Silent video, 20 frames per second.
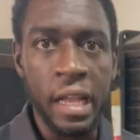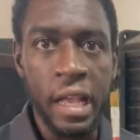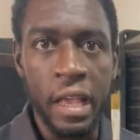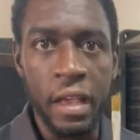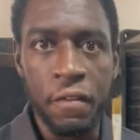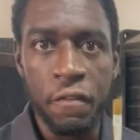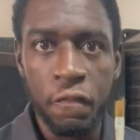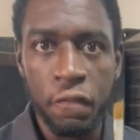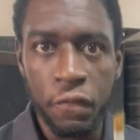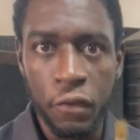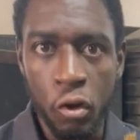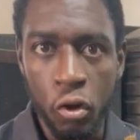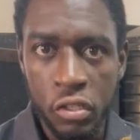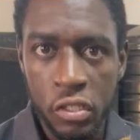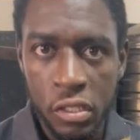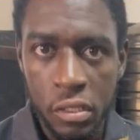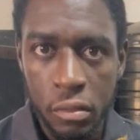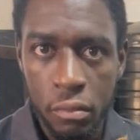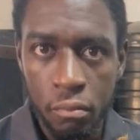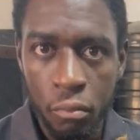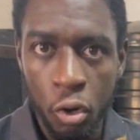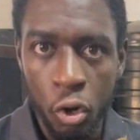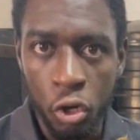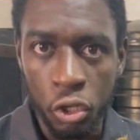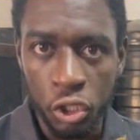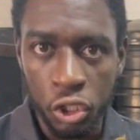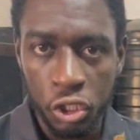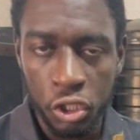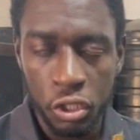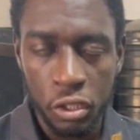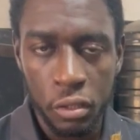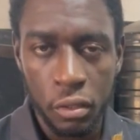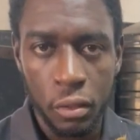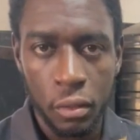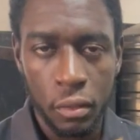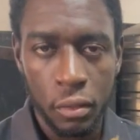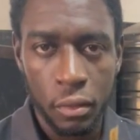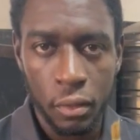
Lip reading: a flux brush